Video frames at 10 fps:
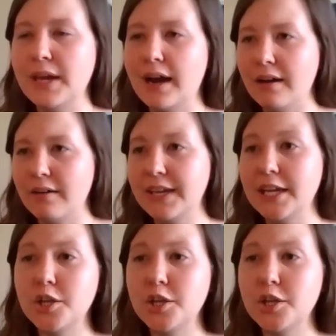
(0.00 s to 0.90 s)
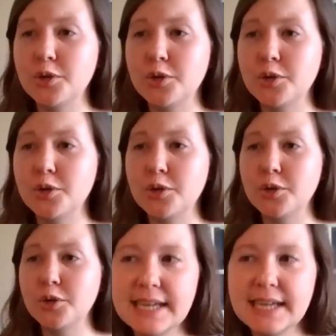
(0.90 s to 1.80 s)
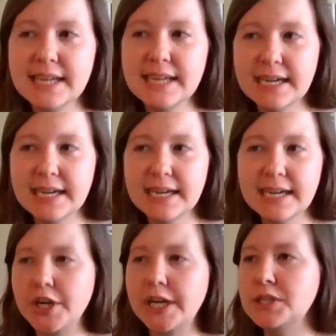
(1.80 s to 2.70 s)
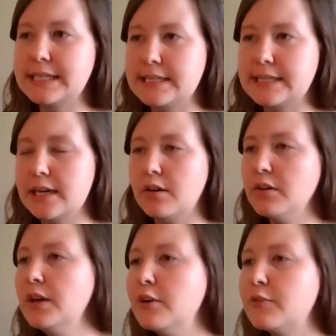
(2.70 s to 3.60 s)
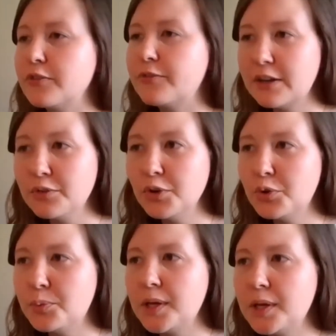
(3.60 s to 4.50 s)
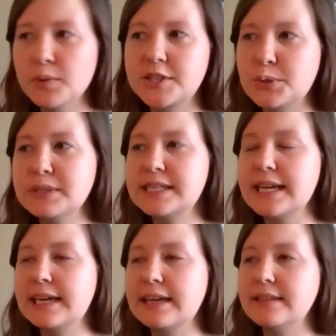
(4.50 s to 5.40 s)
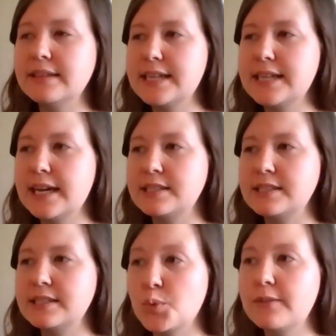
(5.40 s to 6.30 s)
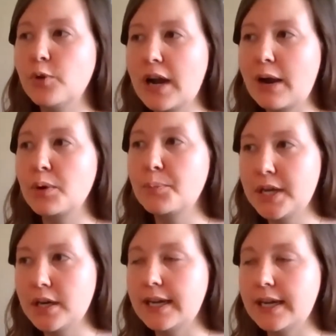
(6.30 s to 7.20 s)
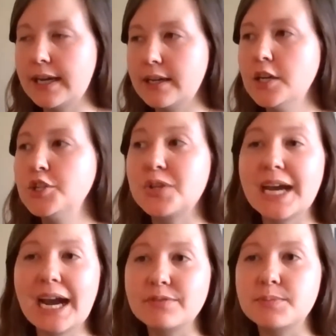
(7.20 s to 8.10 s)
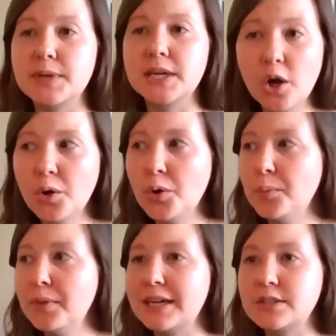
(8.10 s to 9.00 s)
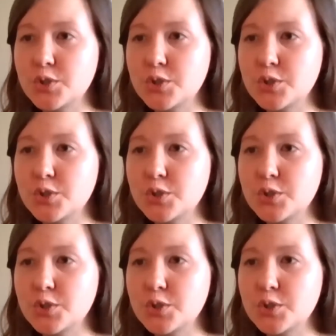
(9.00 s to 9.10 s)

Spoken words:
we have, can you explain test proctoring in more detail for a final local B with students taking the test within a 24-hour period? Do they have to be at home, at